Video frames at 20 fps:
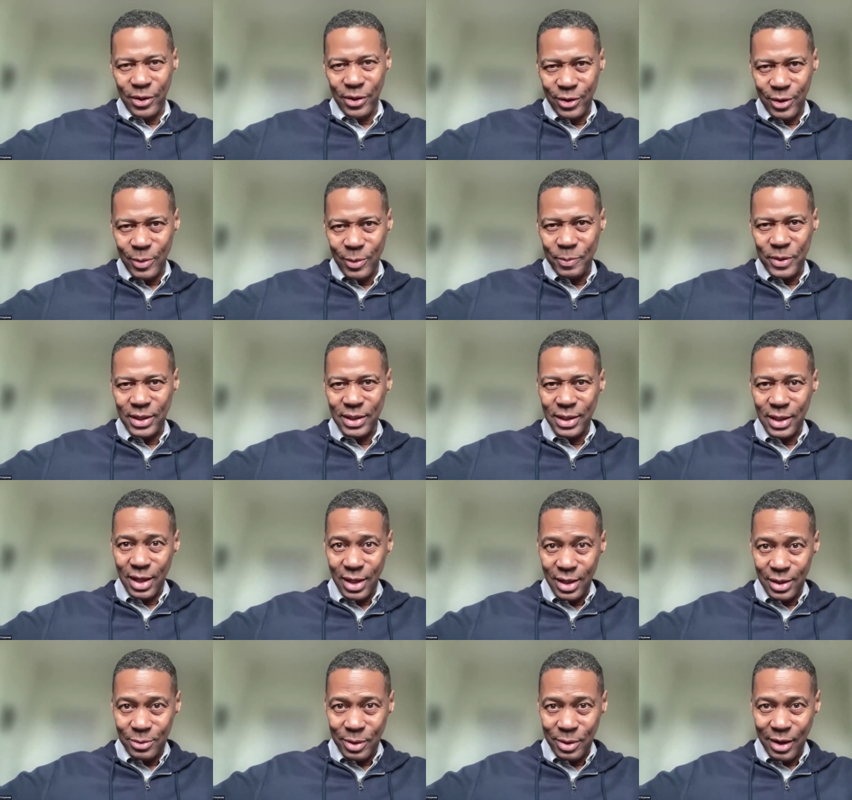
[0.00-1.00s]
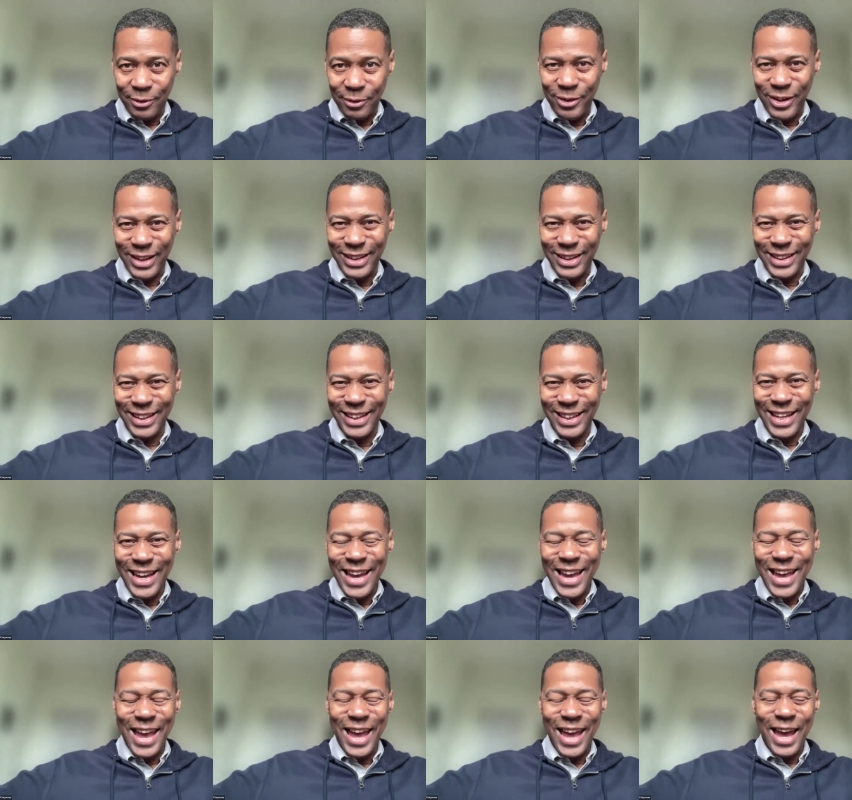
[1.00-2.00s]
aromatherapist is relevant,
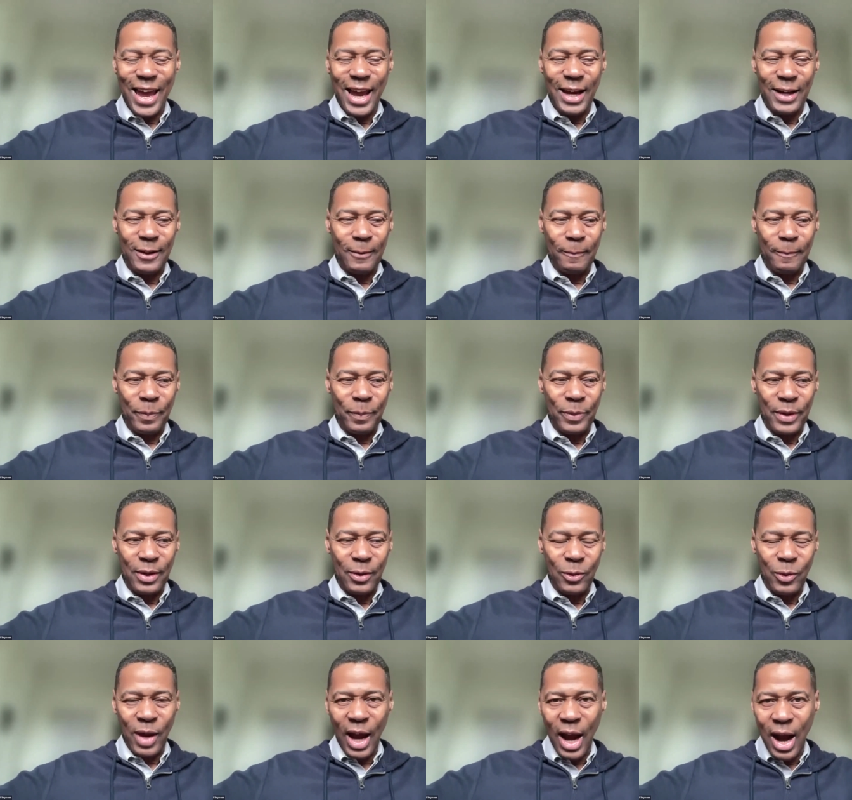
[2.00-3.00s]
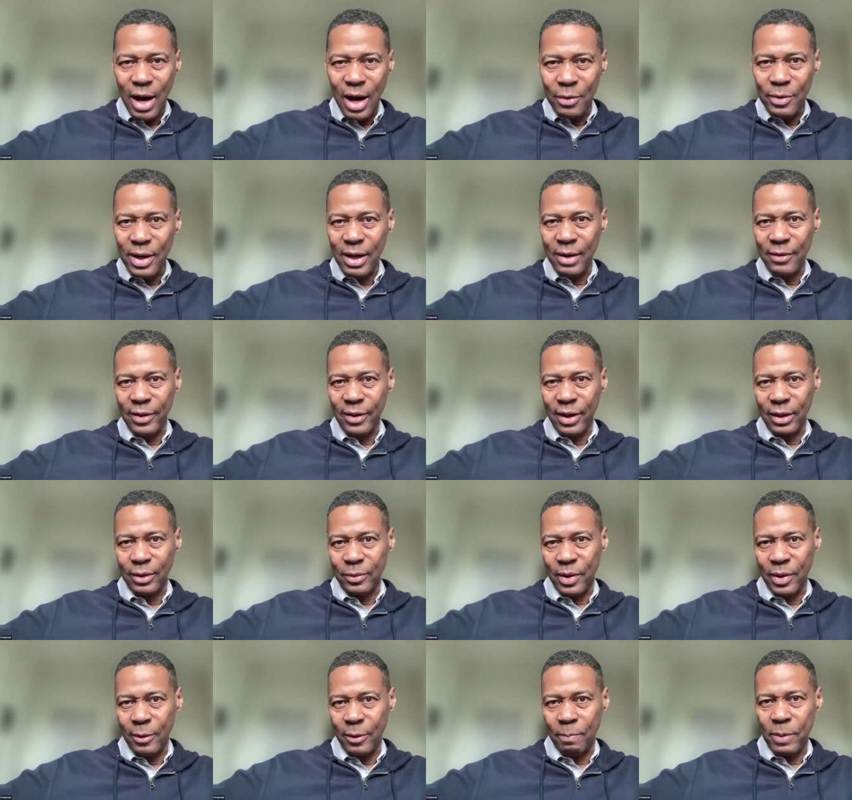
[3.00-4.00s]
and we are
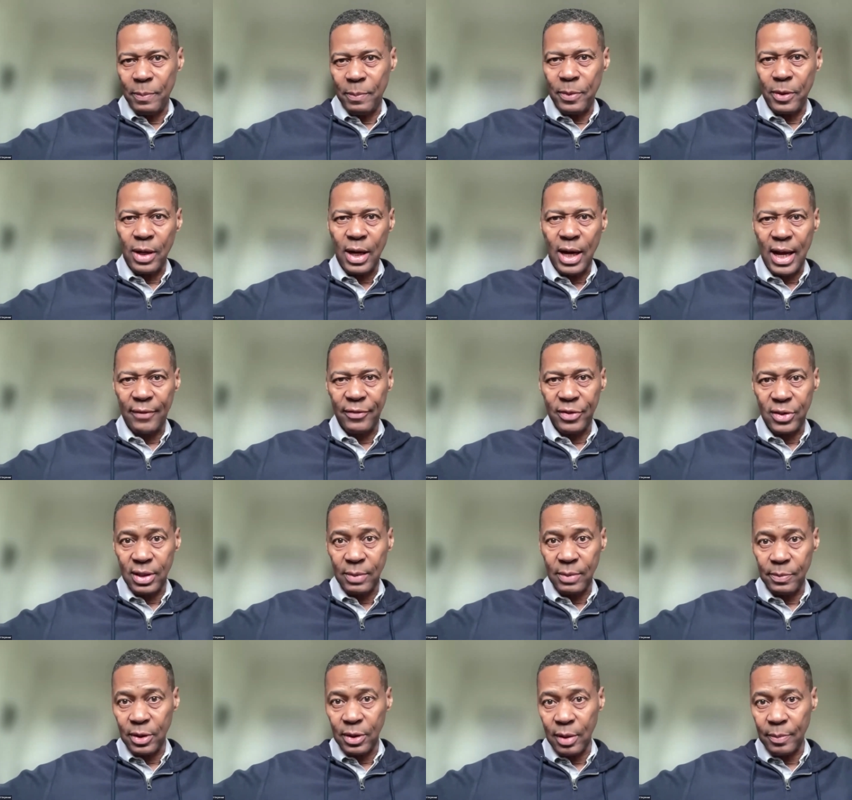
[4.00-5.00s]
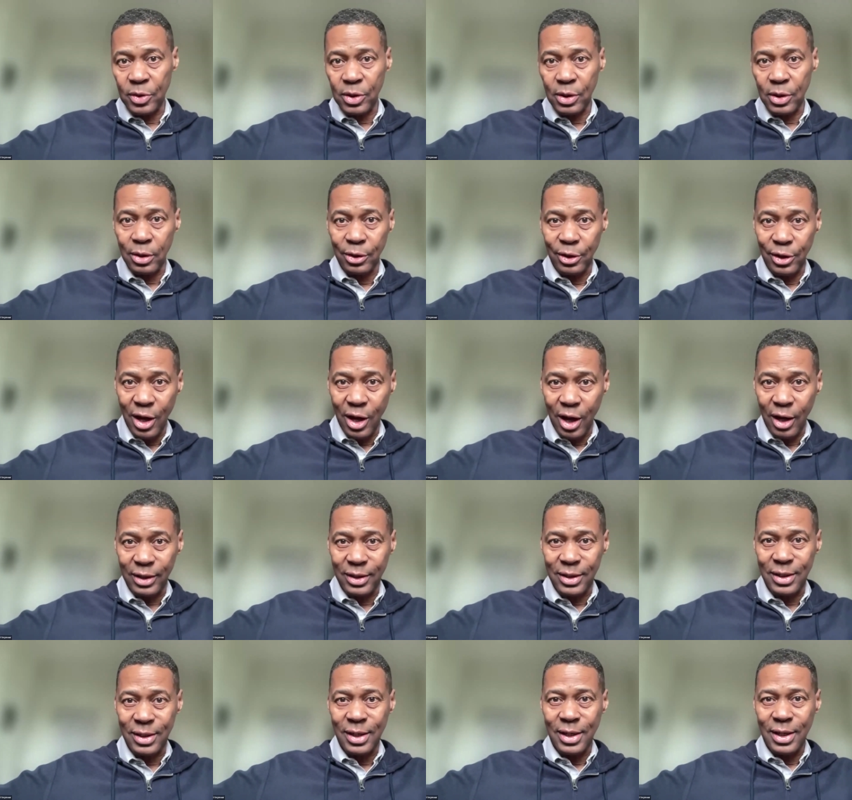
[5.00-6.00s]
relevant whether people have symptoms or
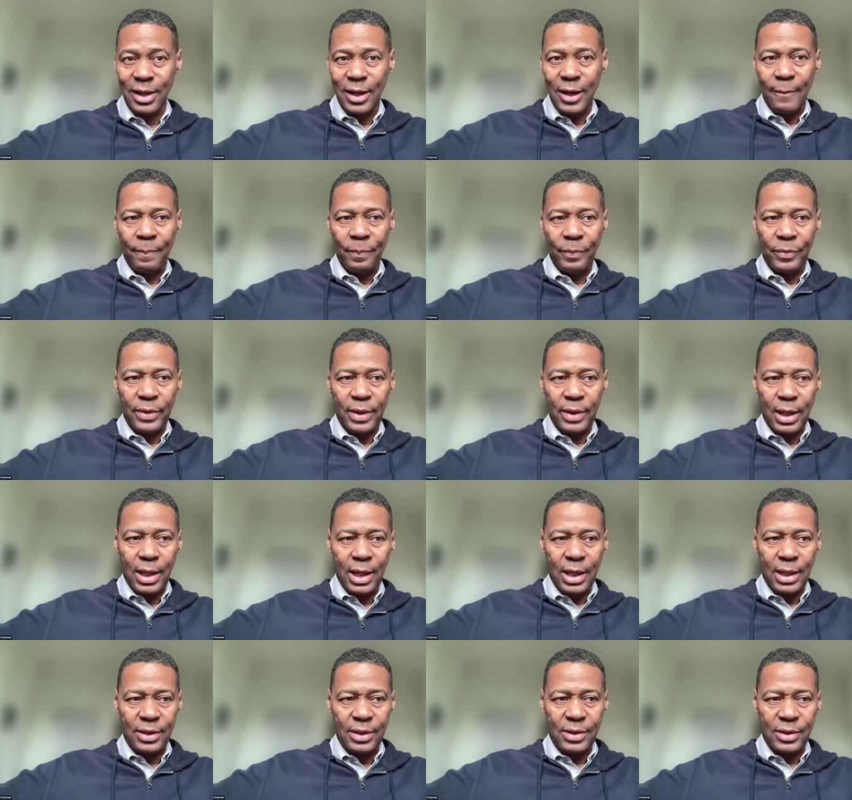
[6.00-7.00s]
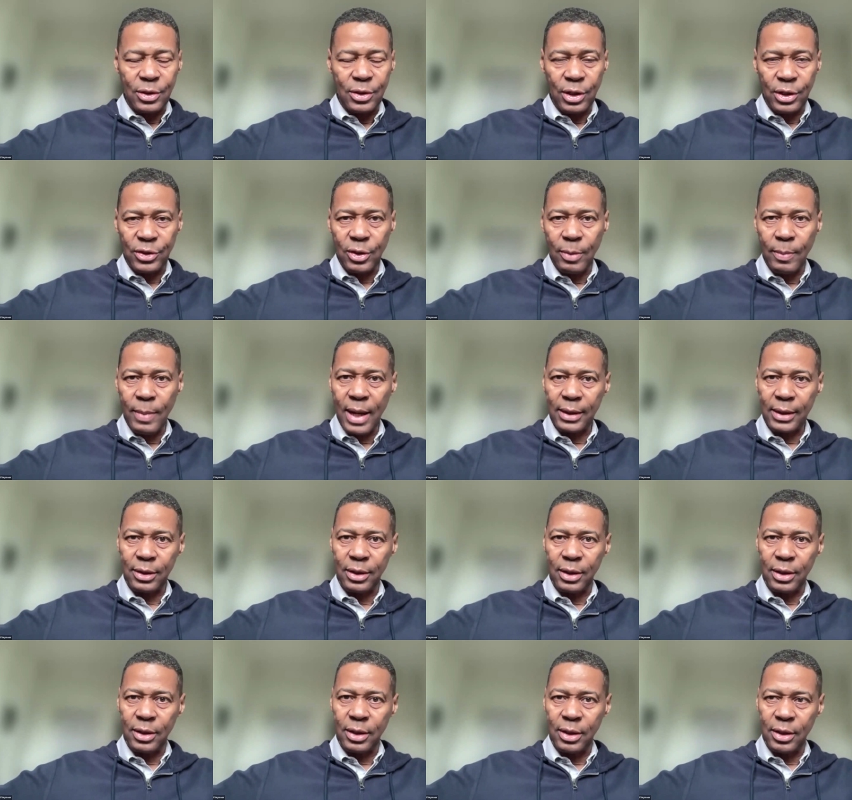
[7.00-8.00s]
not. It's just a
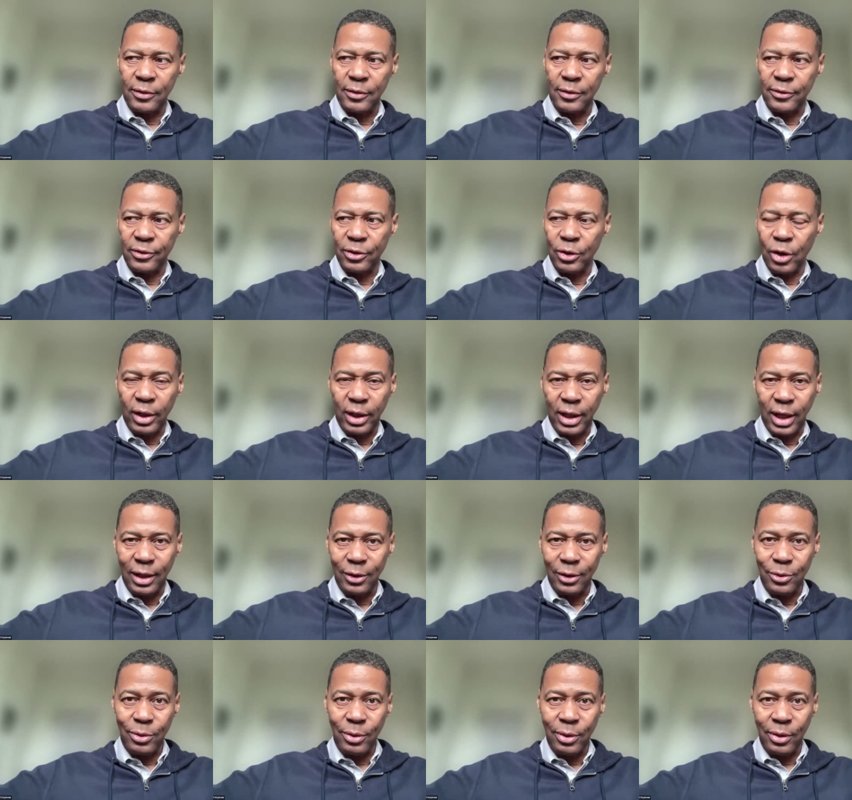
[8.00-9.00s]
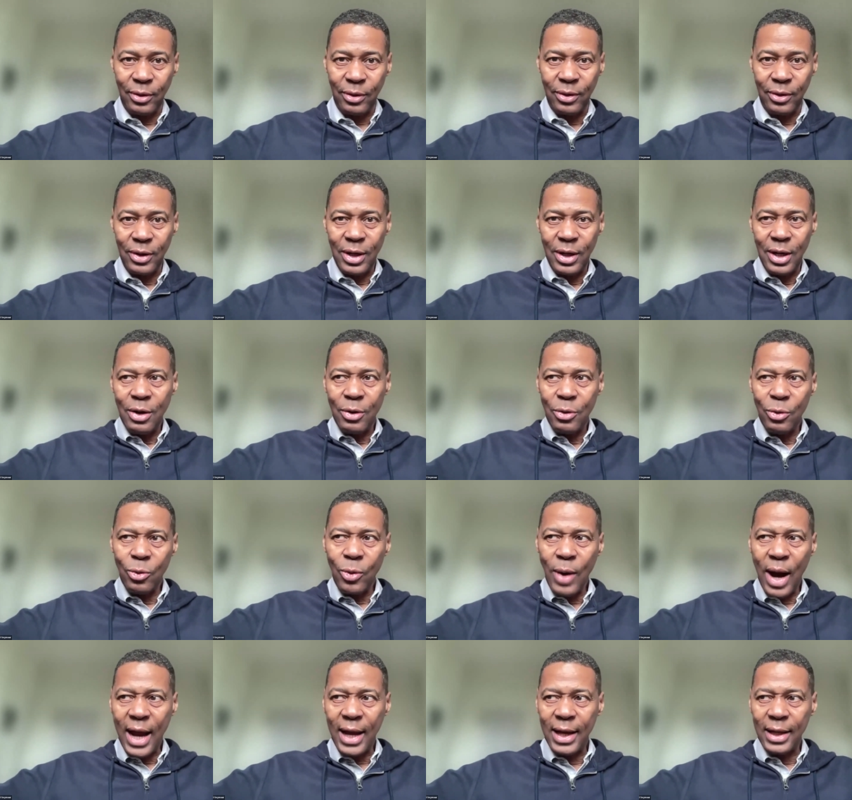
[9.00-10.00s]
matter of talking to the
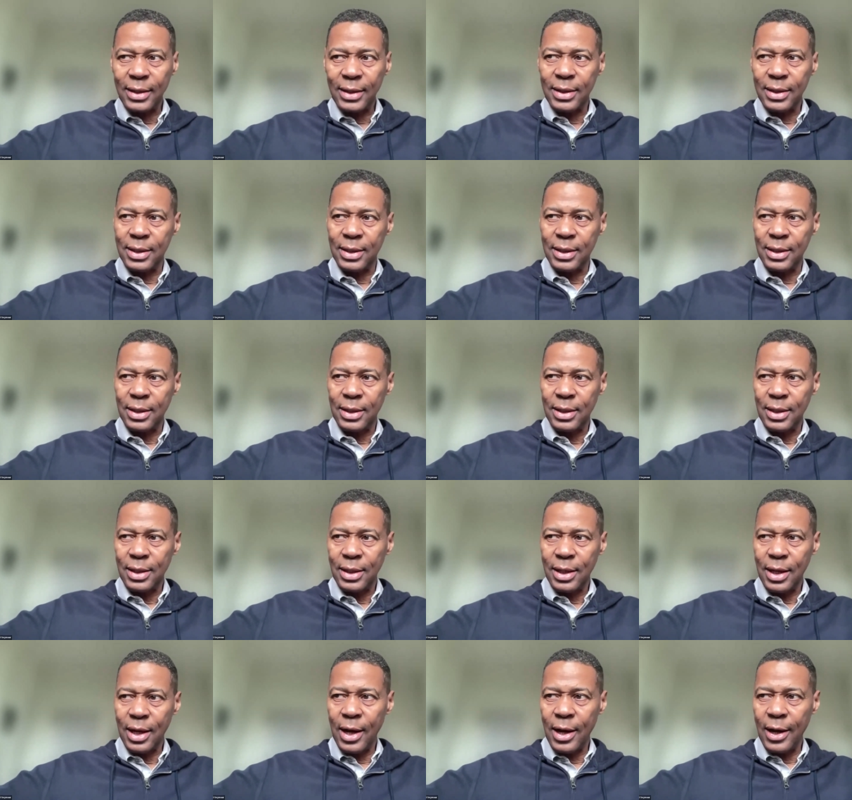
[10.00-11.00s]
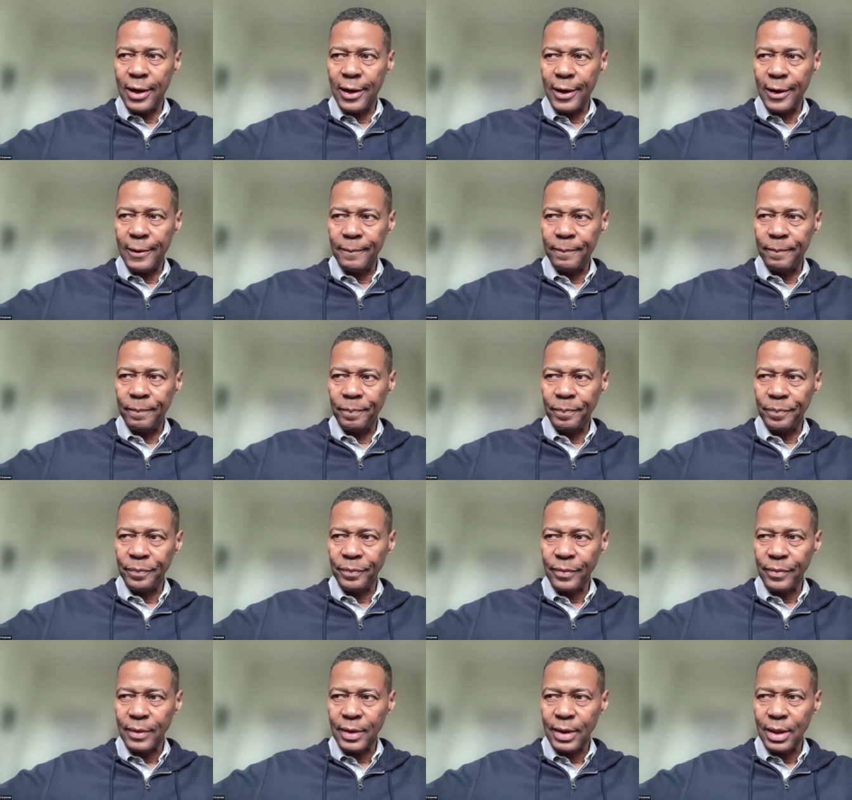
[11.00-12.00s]
right um,